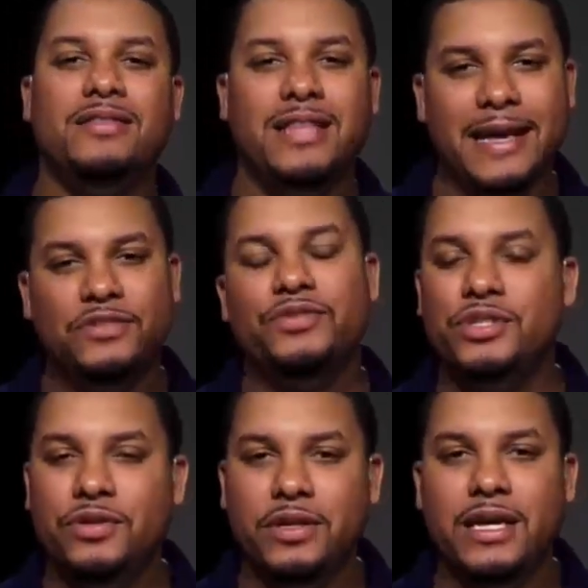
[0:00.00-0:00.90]
thanks for
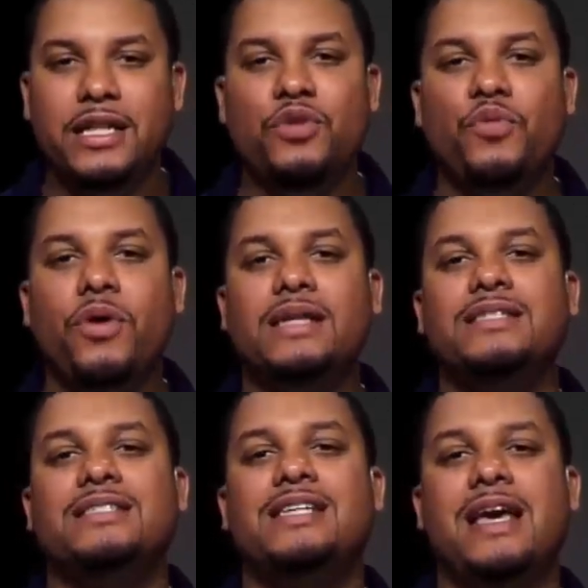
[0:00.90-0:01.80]
tuning in. You're watching
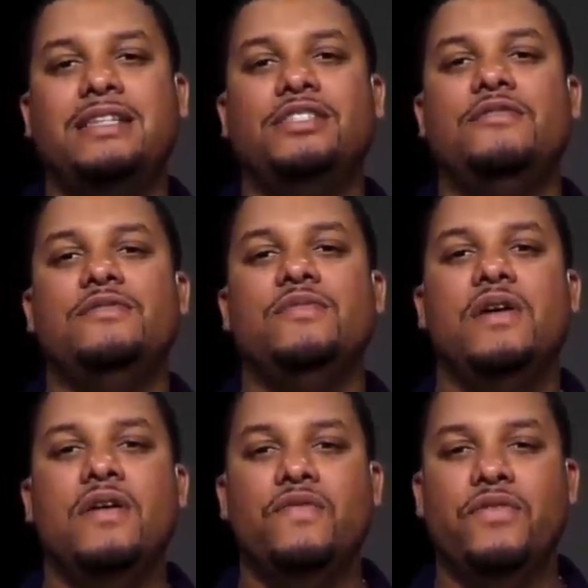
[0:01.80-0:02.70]
take 2
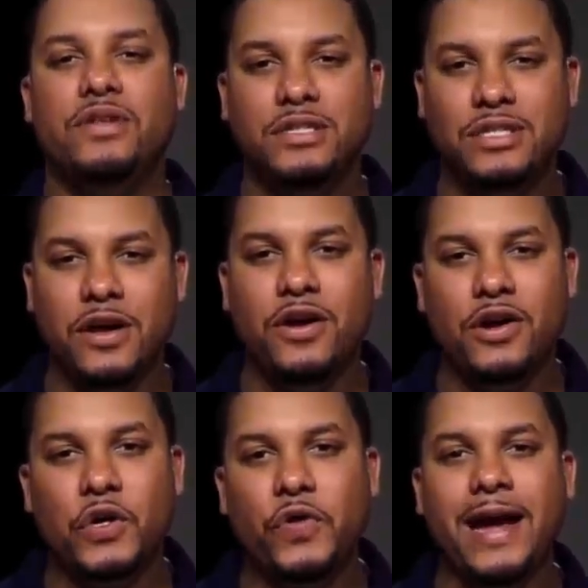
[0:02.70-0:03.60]
for the song
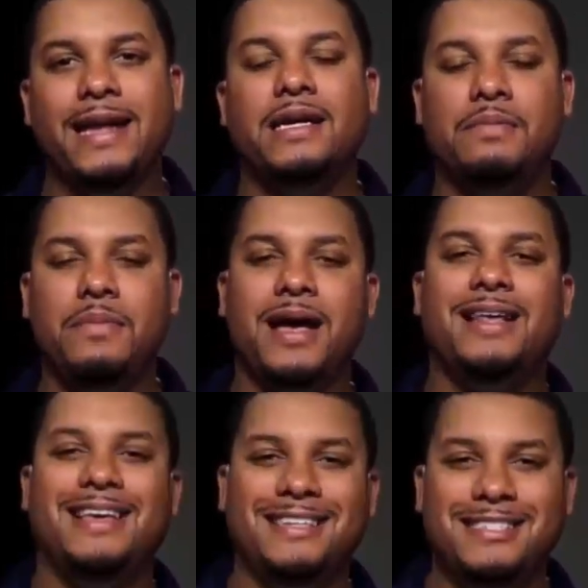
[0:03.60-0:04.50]
Great and Mighty
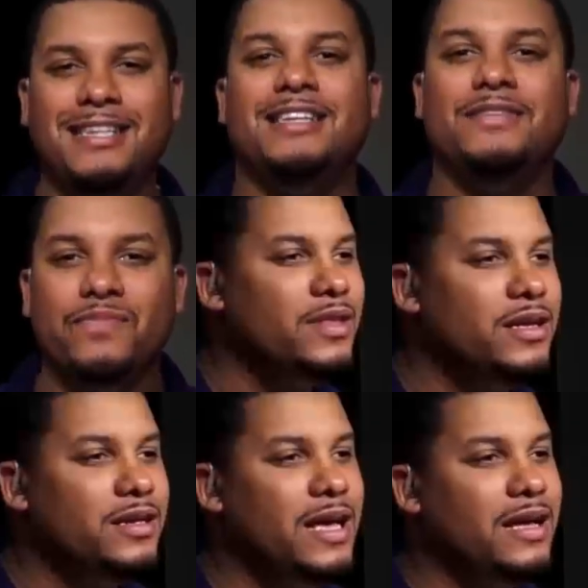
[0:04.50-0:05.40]
Is He.
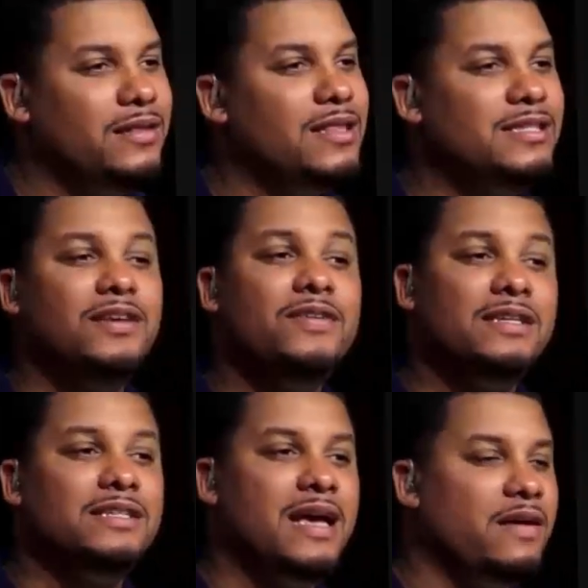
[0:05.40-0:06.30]
Now, this song is
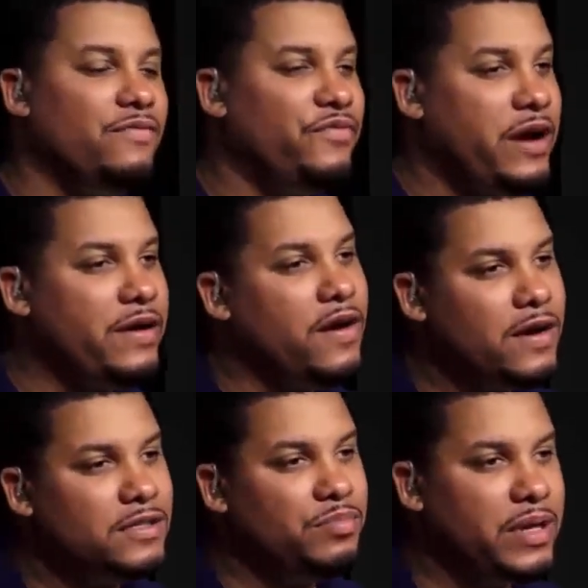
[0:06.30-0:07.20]
not very hard
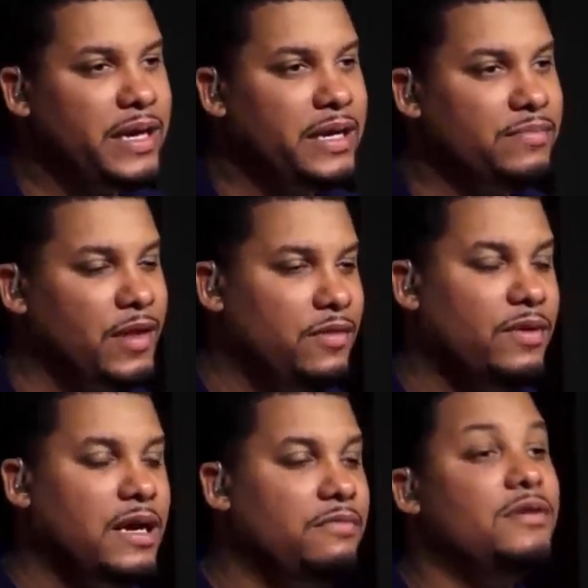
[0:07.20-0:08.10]
to play in, but
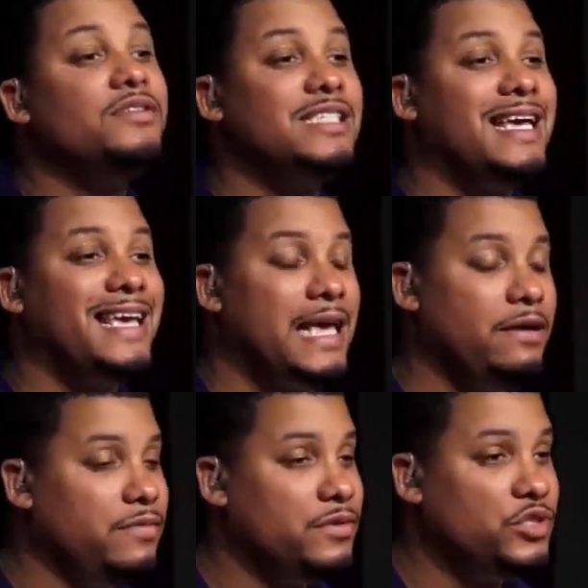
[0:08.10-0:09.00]
I will say
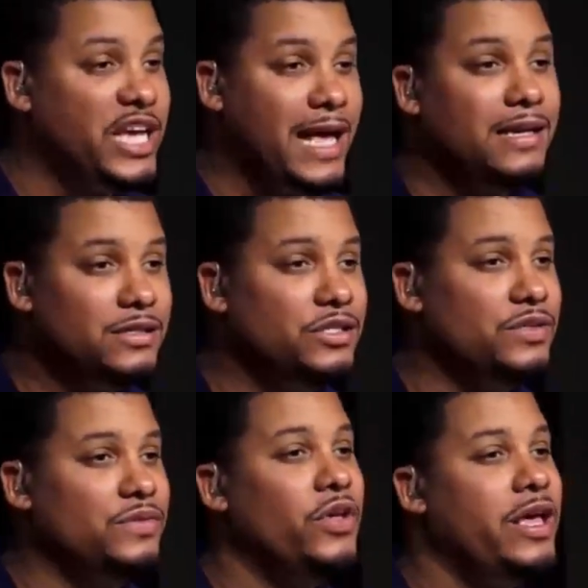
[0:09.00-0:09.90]
it will challenge
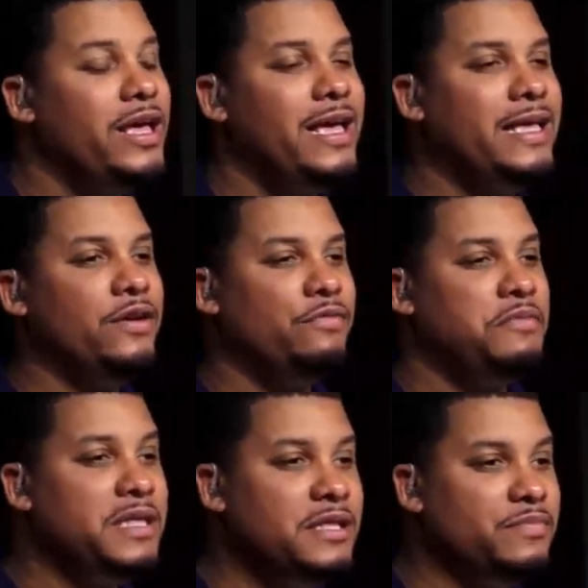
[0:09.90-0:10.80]
you in your
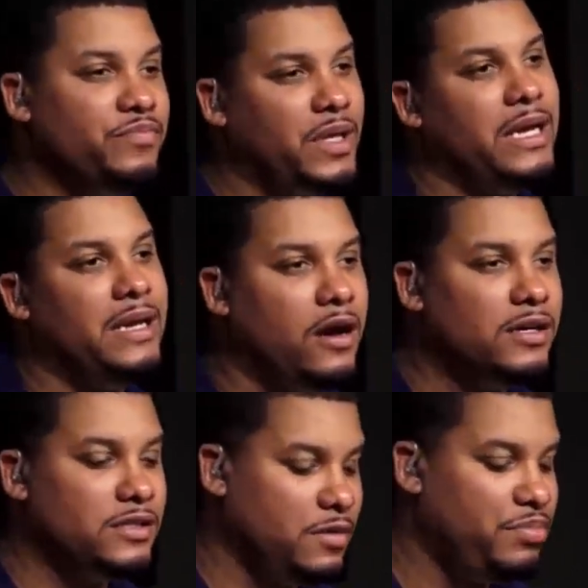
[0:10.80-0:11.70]
rhythm and
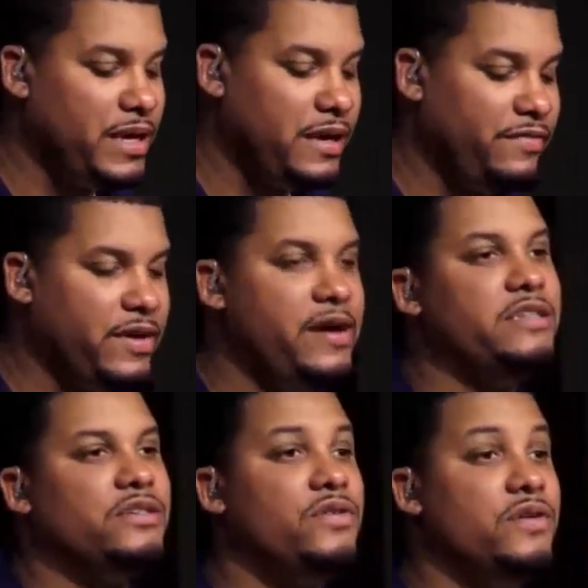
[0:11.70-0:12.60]
also playing various
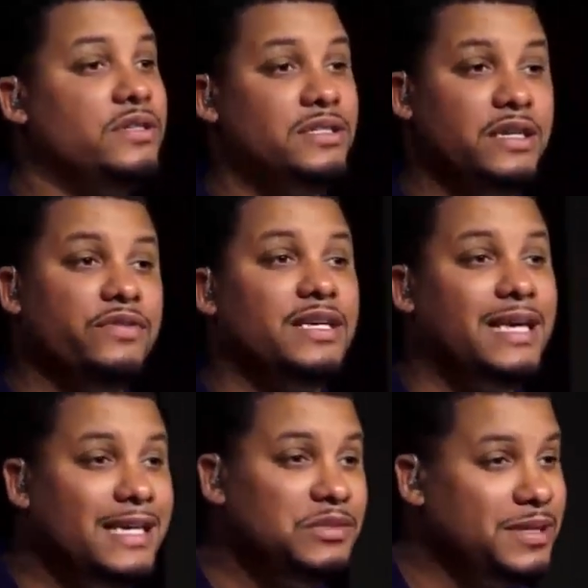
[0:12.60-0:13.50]
chords in different
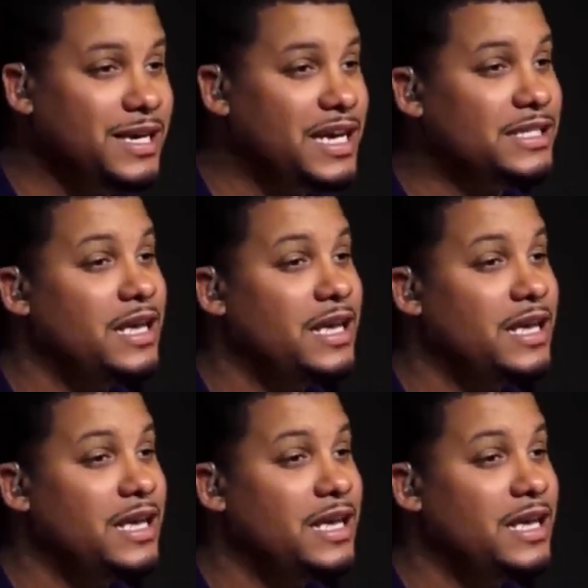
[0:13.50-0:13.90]
keys because